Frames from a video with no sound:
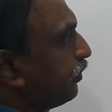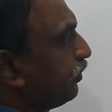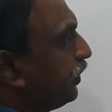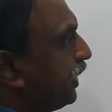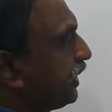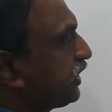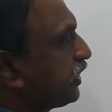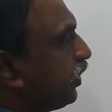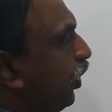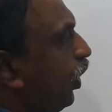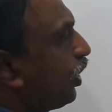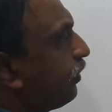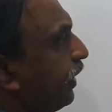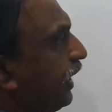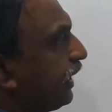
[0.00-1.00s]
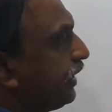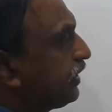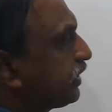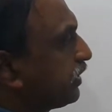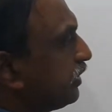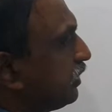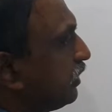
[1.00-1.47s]
plus or
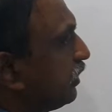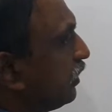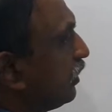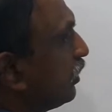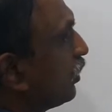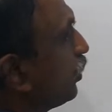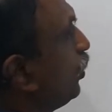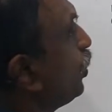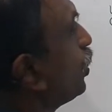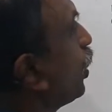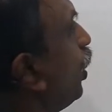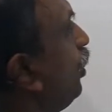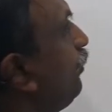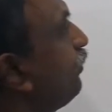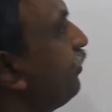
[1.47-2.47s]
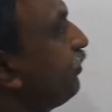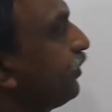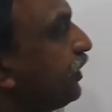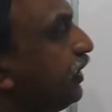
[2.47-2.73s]
minus root of,